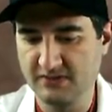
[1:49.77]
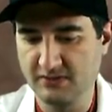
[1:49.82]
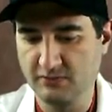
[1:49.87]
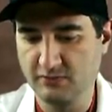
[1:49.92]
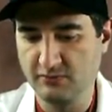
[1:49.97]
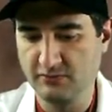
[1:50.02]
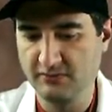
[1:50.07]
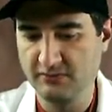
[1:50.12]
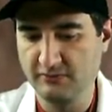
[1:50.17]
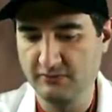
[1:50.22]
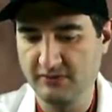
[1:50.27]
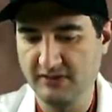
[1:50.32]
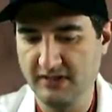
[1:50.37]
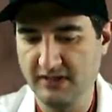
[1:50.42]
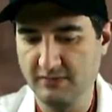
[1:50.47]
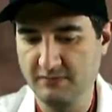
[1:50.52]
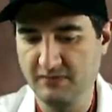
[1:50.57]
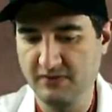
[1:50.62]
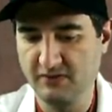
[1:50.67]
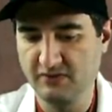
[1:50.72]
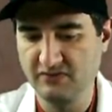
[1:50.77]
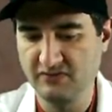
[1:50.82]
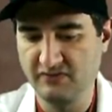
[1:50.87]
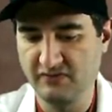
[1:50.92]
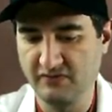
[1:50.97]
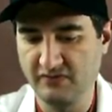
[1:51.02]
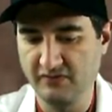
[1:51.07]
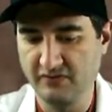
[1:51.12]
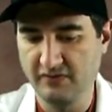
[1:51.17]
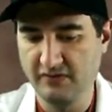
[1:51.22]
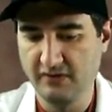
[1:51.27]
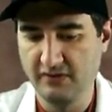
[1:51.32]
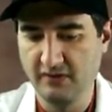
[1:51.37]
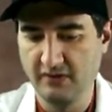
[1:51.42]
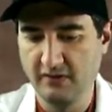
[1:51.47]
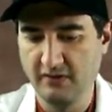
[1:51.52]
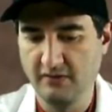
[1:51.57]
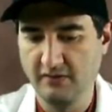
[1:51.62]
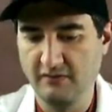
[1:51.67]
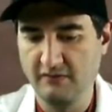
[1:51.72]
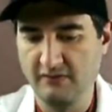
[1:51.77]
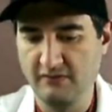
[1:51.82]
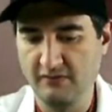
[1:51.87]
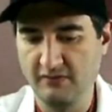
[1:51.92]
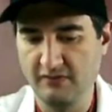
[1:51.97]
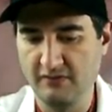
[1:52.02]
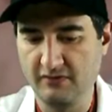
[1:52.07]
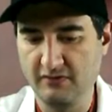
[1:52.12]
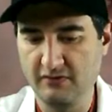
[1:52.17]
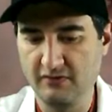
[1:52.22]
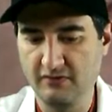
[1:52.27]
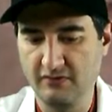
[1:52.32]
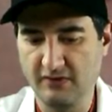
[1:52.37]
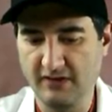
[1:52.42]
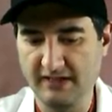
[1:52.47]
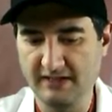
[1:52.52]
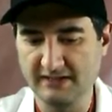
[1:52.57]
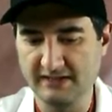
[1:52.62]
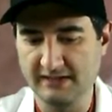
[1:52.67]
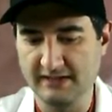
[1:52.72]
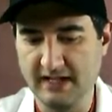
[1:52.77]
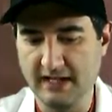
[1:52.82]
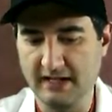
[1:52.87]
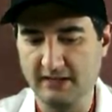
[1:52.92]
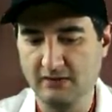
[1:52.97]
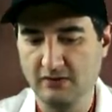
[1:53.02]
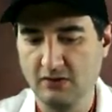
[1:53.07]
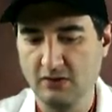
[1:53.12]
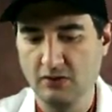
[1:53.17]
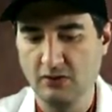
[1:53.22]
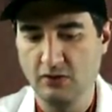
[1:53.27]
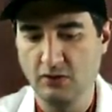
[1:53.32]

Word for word: so we'll, we'll keep those for, for utilizing that.